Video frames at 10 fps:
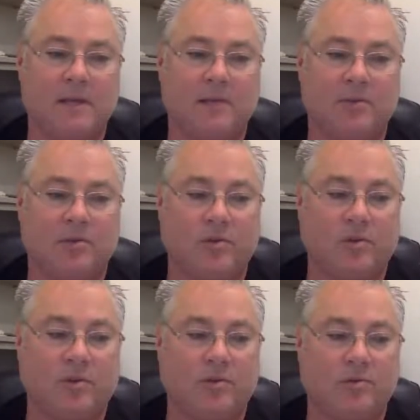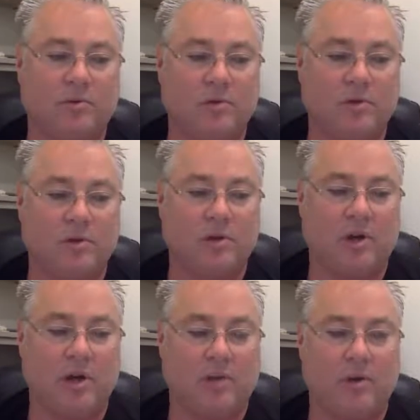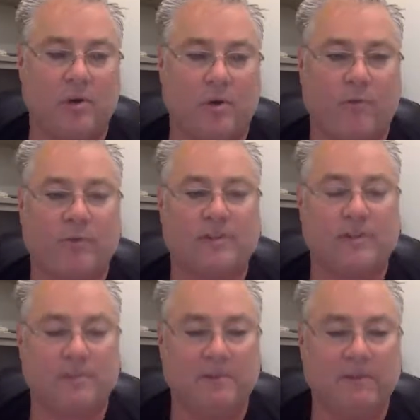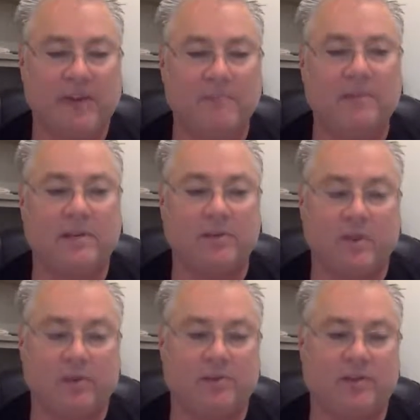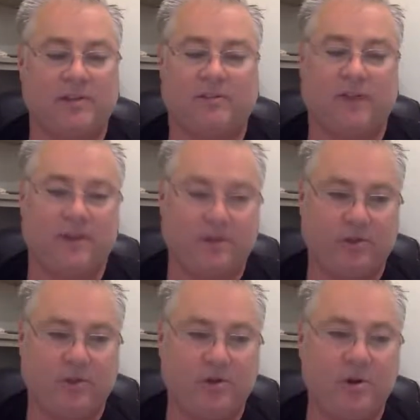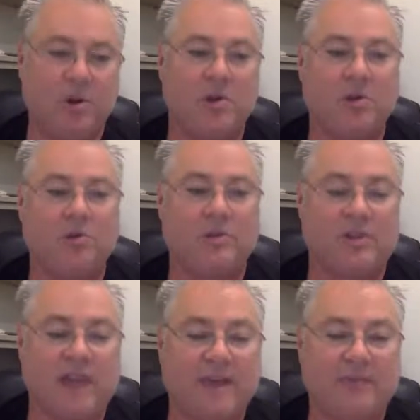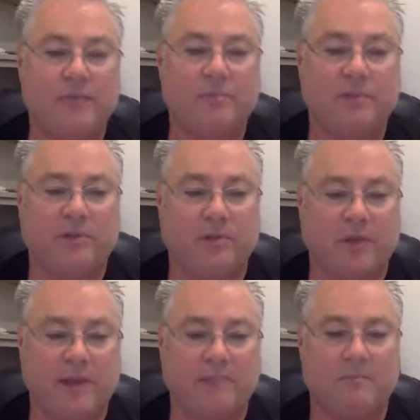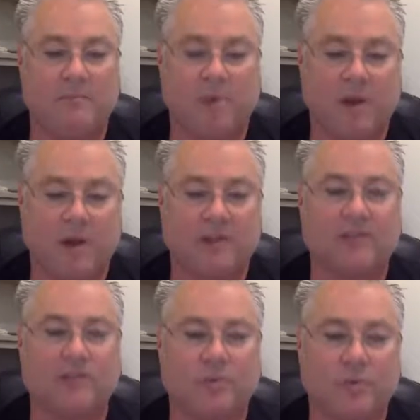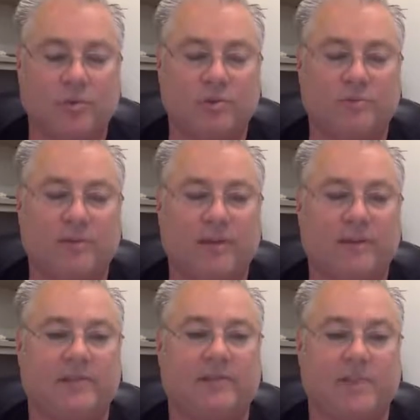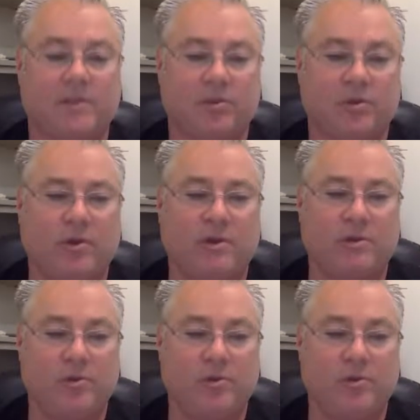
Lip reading: so I don't want to oversimplify it, but what you said is very true. You just have to put the right products and tools in place to make sure that